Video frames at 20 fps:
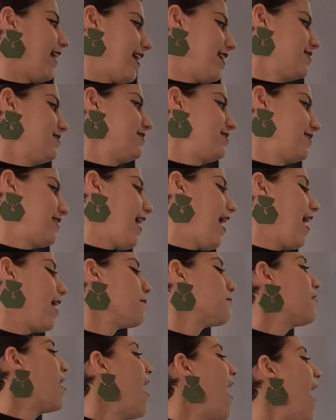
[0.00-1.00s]
landscape.
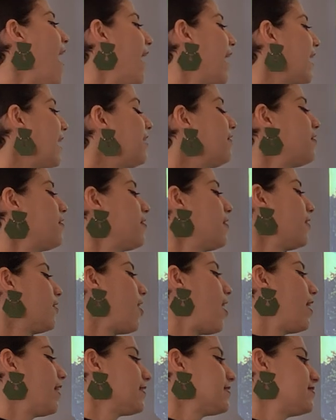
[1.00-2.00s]
Even the
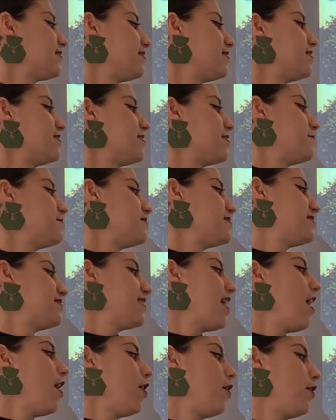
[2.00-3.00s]
goddesses
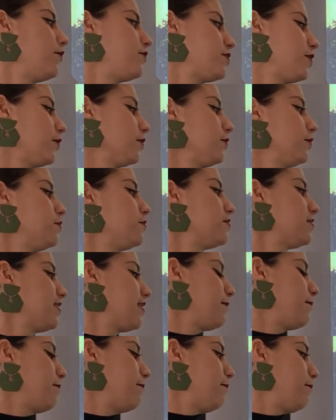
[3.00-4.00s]
themselves are loosely
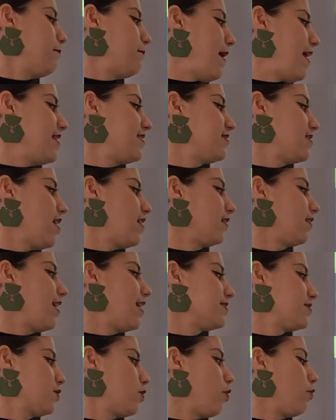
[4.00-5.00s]
based on
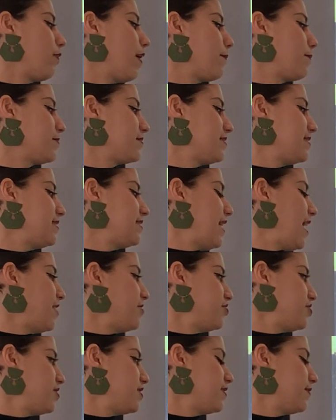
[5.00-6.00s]
classical
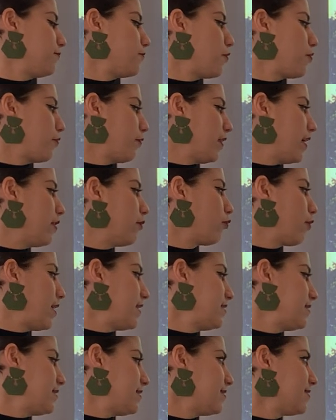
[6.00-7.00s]
representations of the three
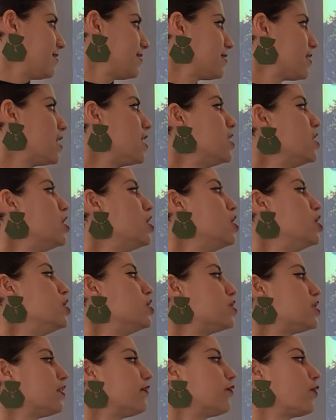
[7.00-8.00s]
graces.
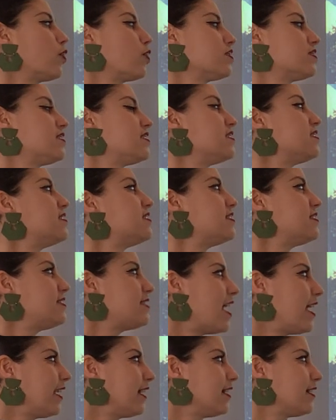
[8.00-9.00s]
So of course the,
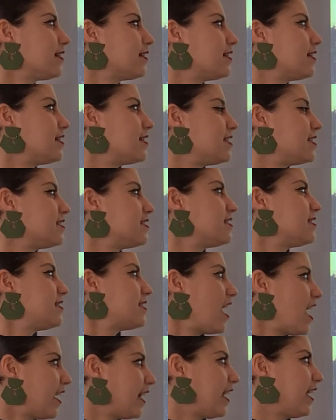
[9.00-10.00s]
stud the
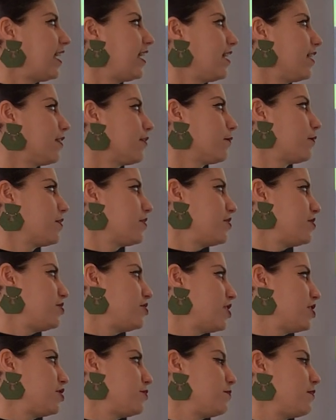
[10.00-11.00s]
study here with the
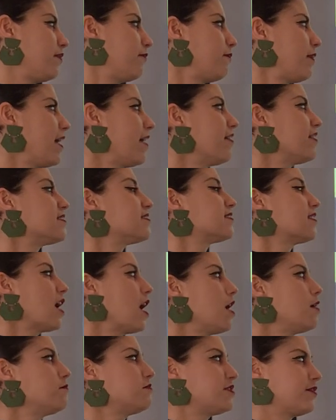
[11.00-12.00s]
Judgment of Paris
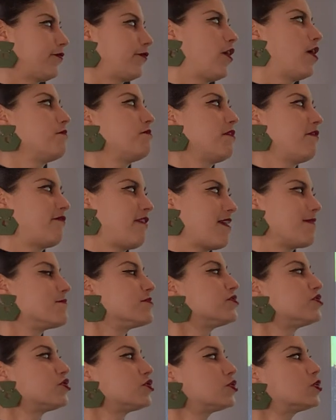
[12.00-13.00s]
comes from the
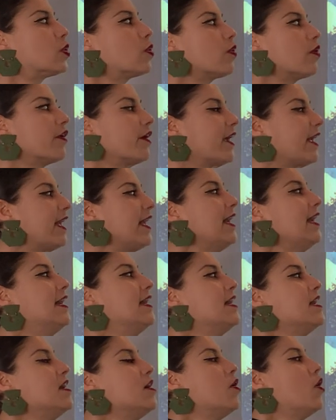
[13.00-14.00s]
famous story
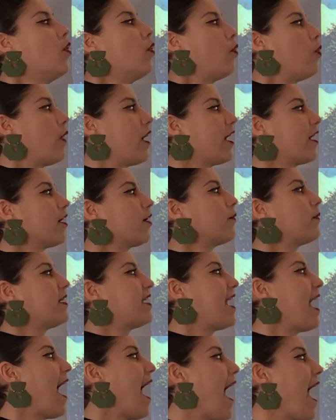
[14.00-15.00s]
where
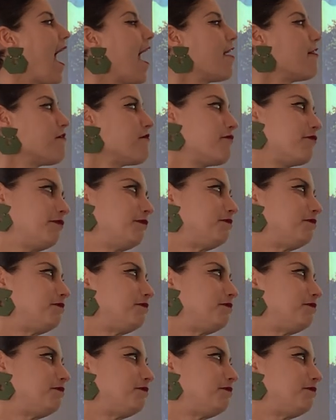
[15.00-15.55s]
we have